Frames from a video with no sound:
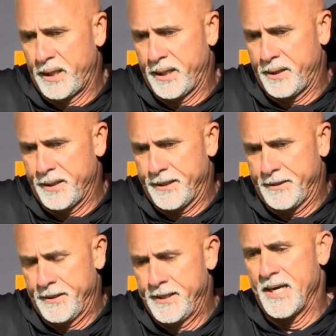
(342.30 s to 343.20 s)
And
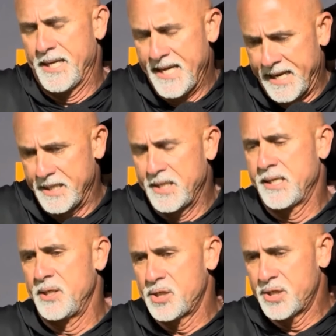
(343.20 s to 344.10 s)
again,
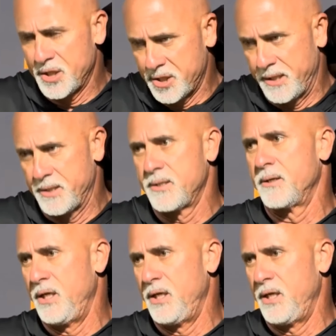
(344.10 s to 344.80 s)
consistent.